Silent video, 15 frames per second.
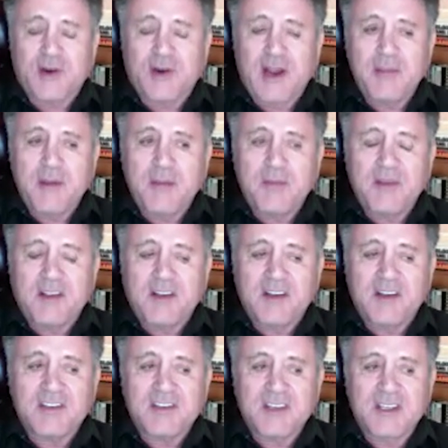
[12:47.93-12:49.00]
I mean,
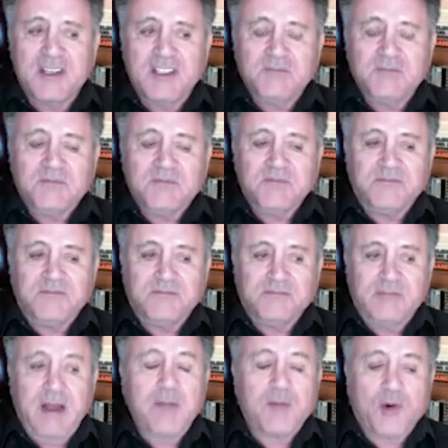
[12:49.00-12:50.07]
because
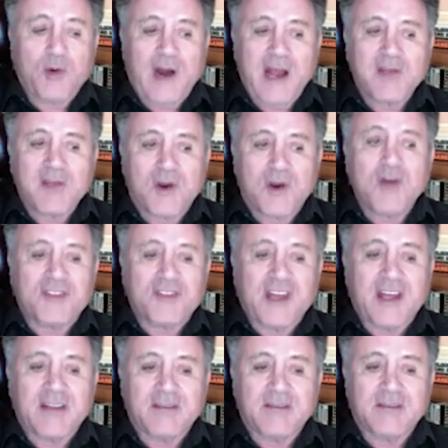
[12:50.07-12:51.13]
remember when I wrote
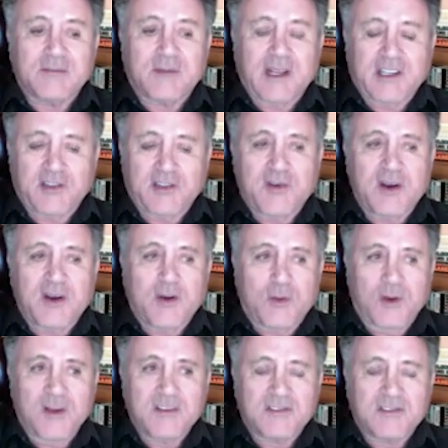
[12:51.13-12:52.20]
that, my career
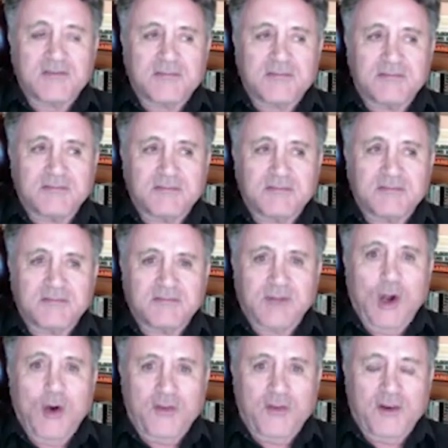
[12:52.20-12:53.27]
was
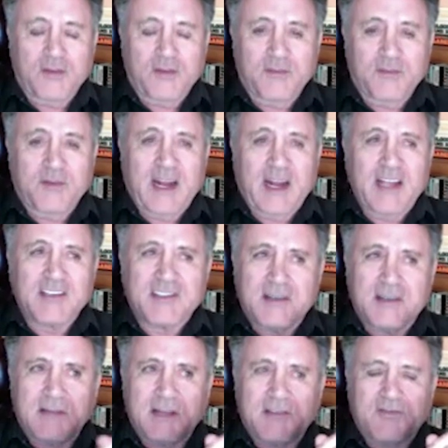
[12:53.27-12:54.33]
over, but I
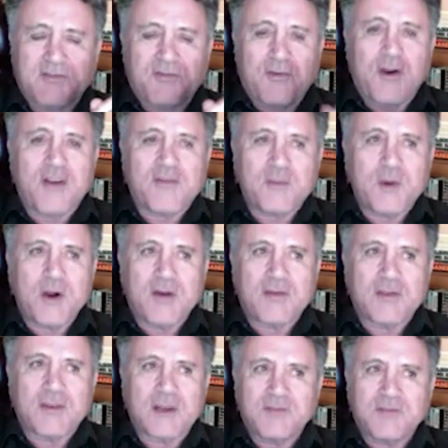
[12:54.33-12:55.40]
said no, it's far from
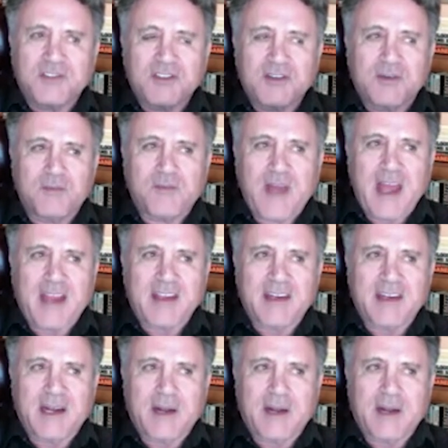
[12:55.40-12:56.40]
over. I'm still back in it.